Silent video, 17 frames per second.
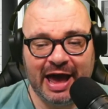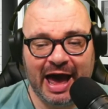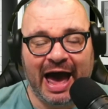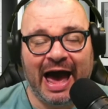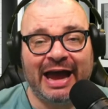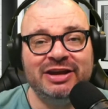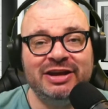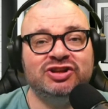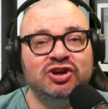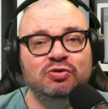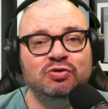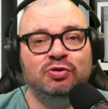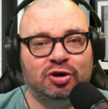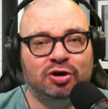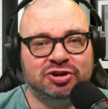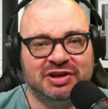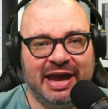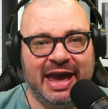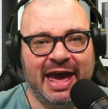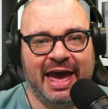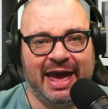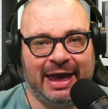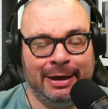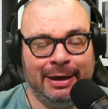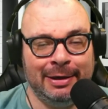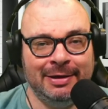I do not
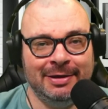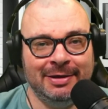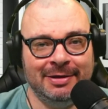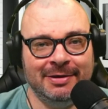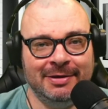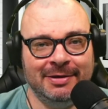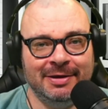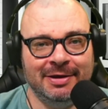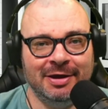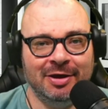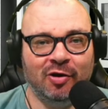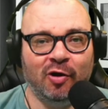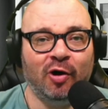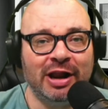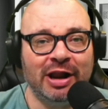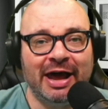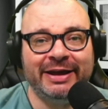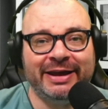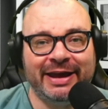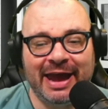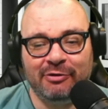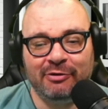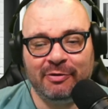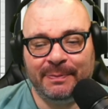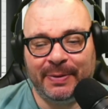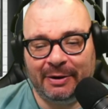care. All I
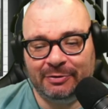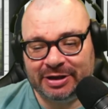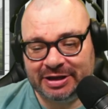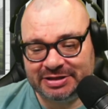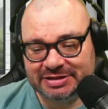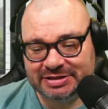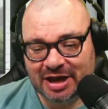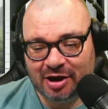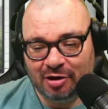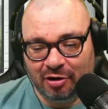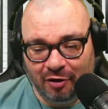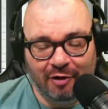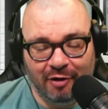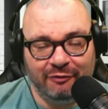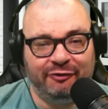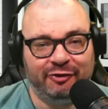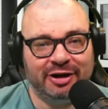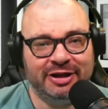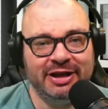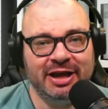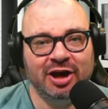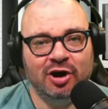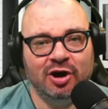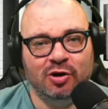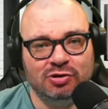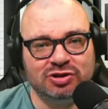care about is hopefully
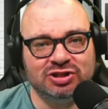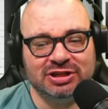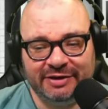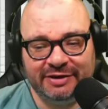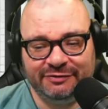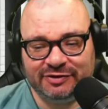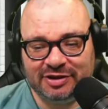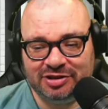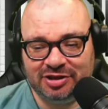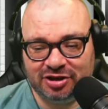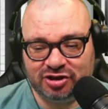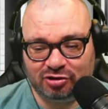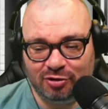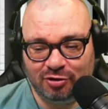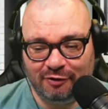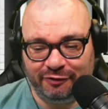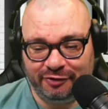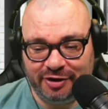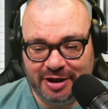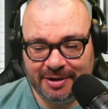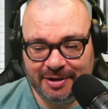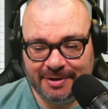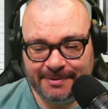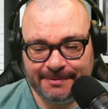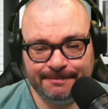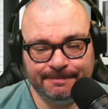us lifting the trophy
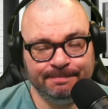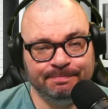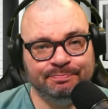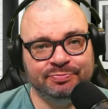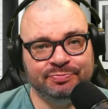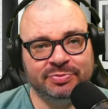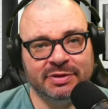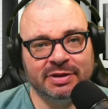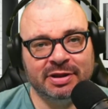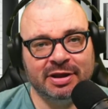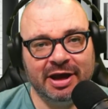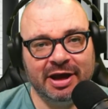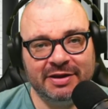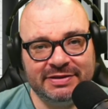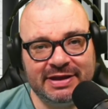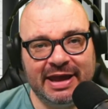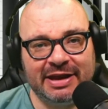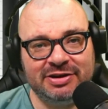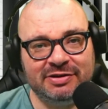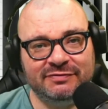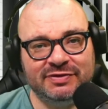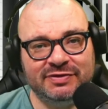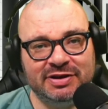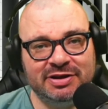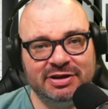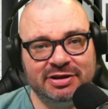at the end of
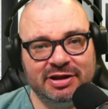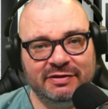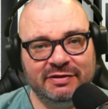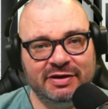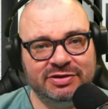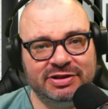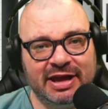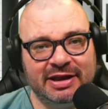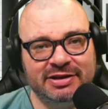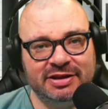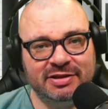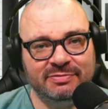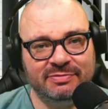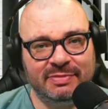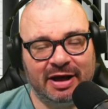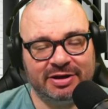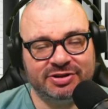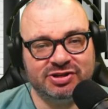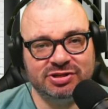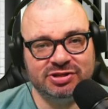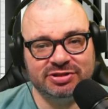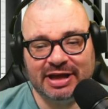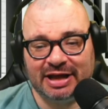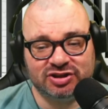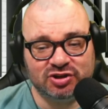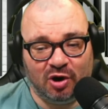the match.
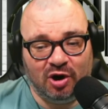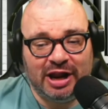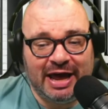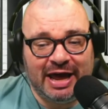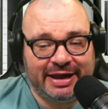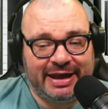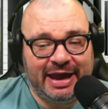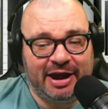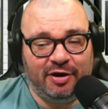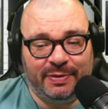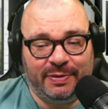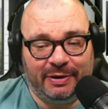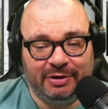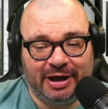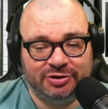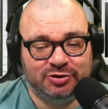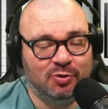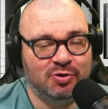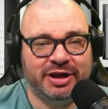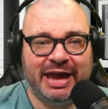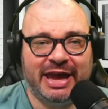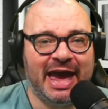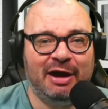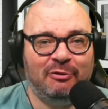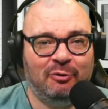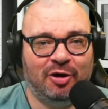That's all I care about. I don't
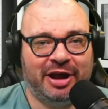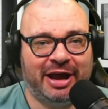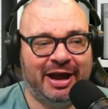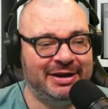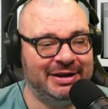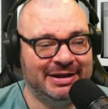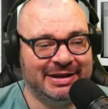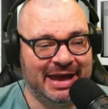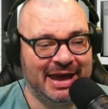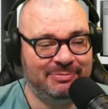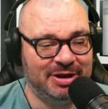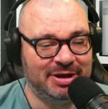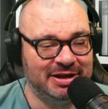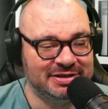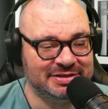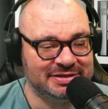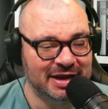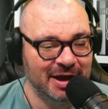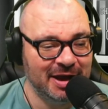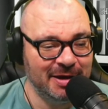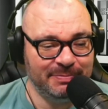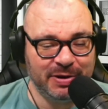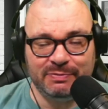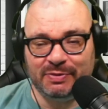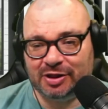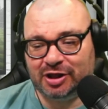care what kind of game it is.
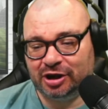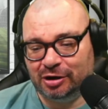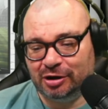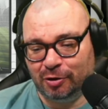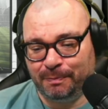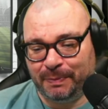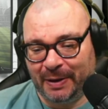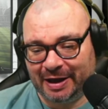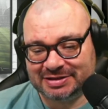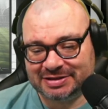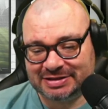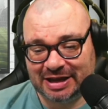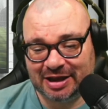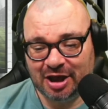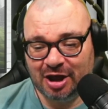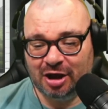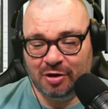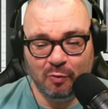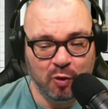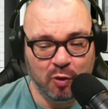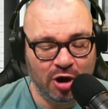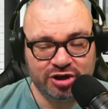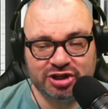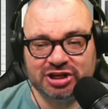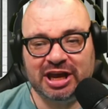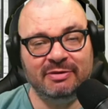People can look back and say,
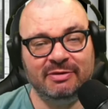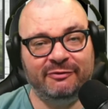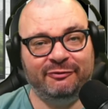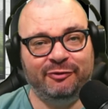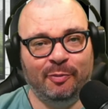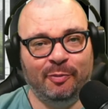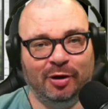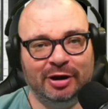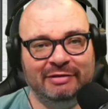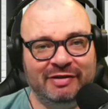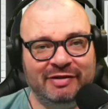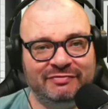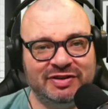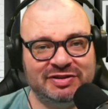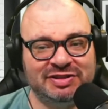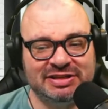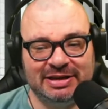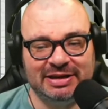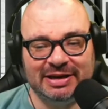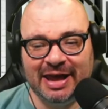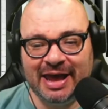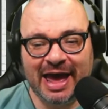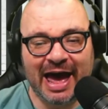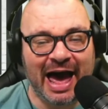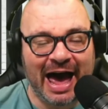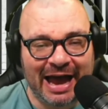worst game of football I've ever seen.
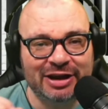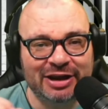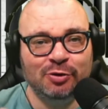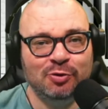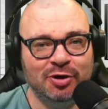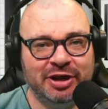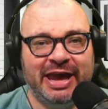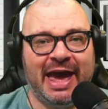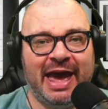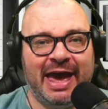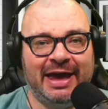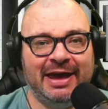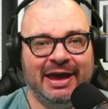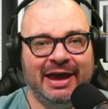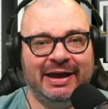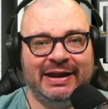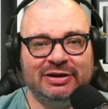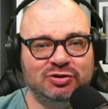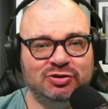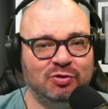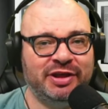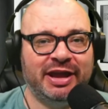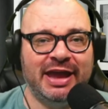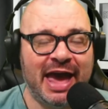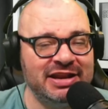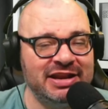I don't care. And I don't
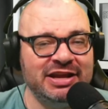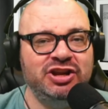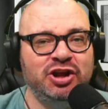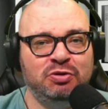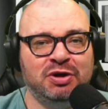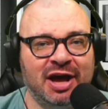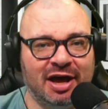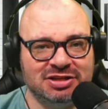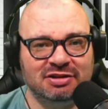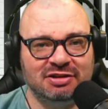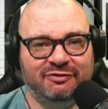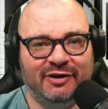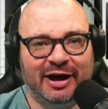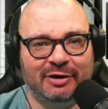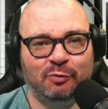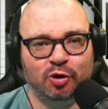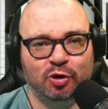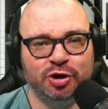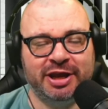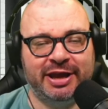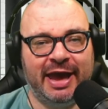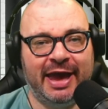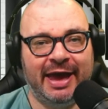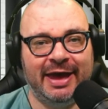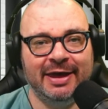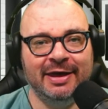think any Newcastle fan would
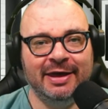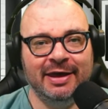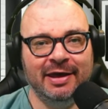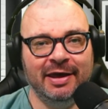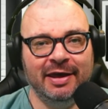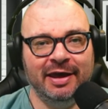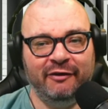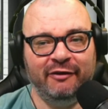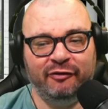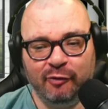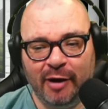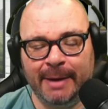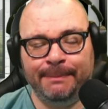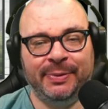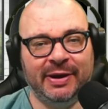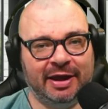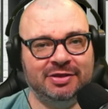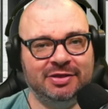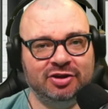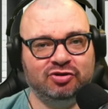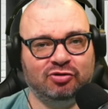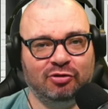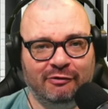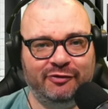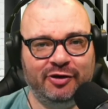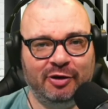care if we're picking the
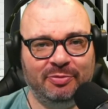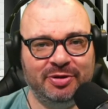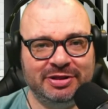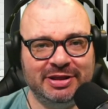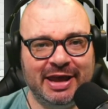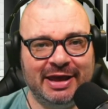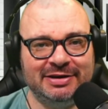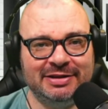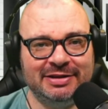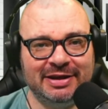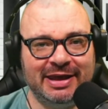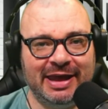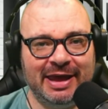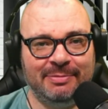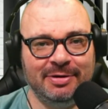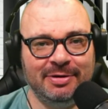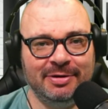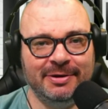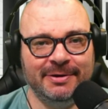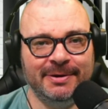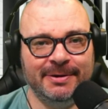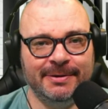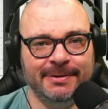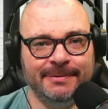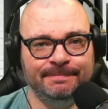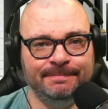trophy up at the end of the game.
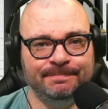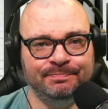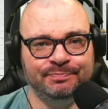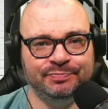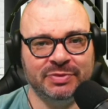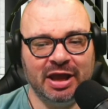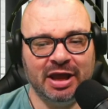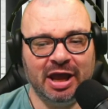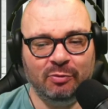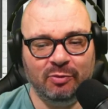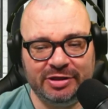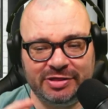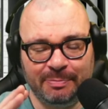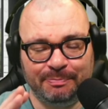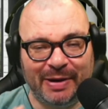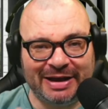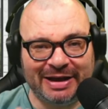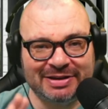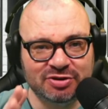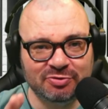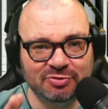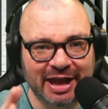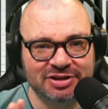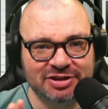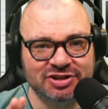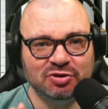And when the backs are
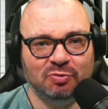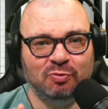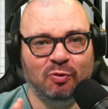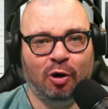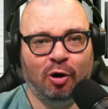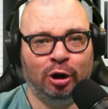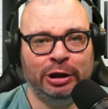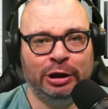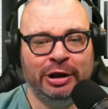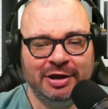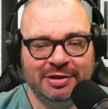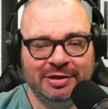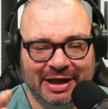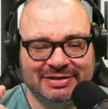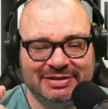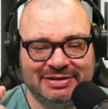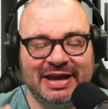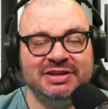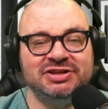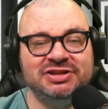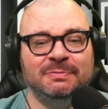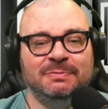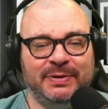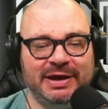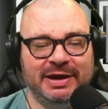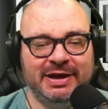against the wall, that tends to
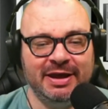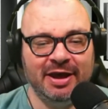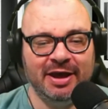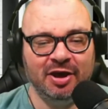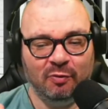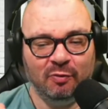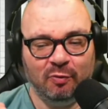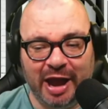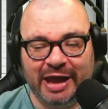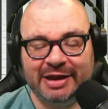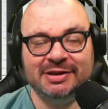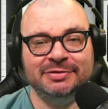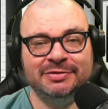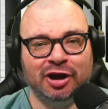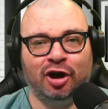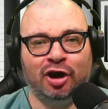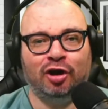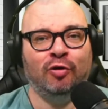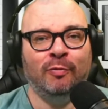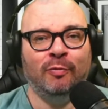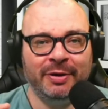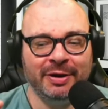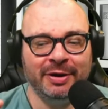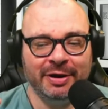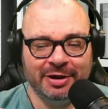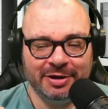be when the club
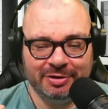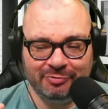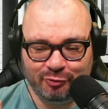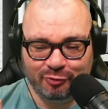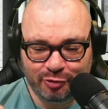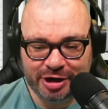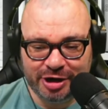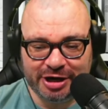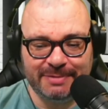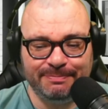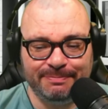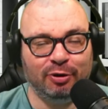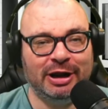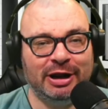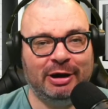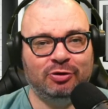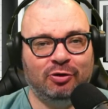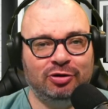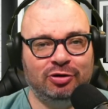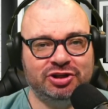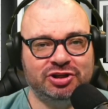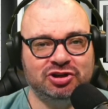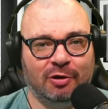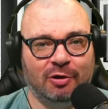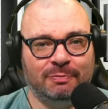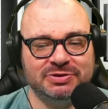really pull out all the
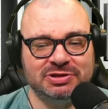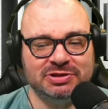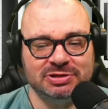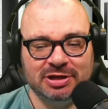stops.